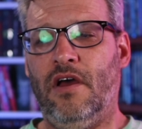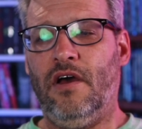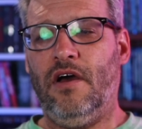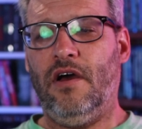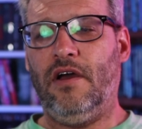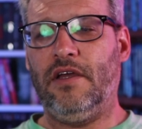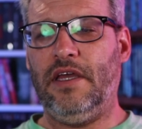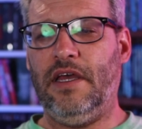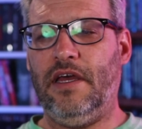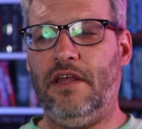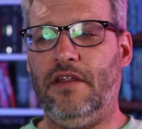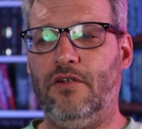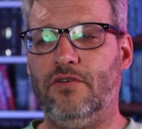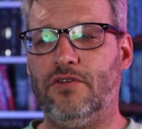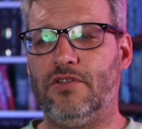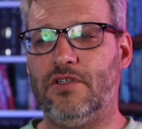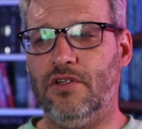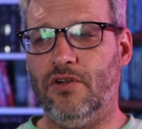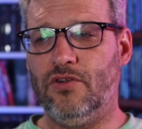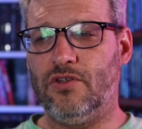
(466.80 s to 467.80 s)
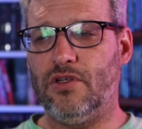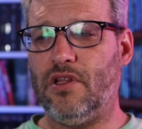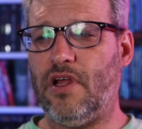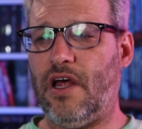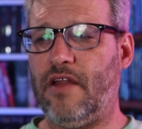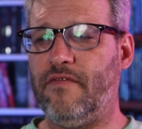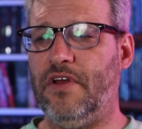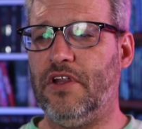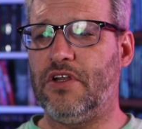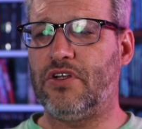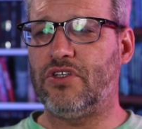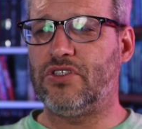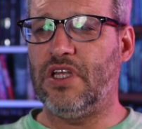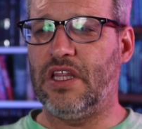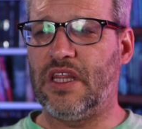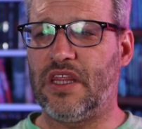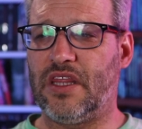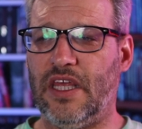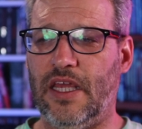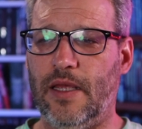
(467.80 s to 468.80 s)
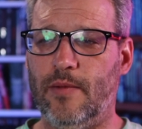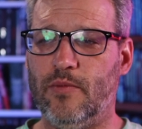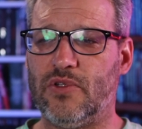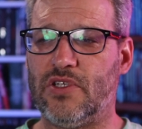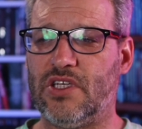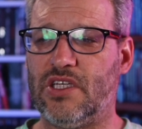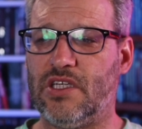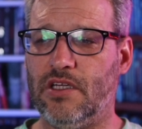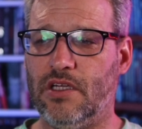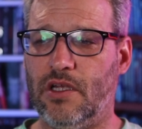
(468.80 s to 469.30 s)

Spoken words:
Again, there's a lot of interesting themes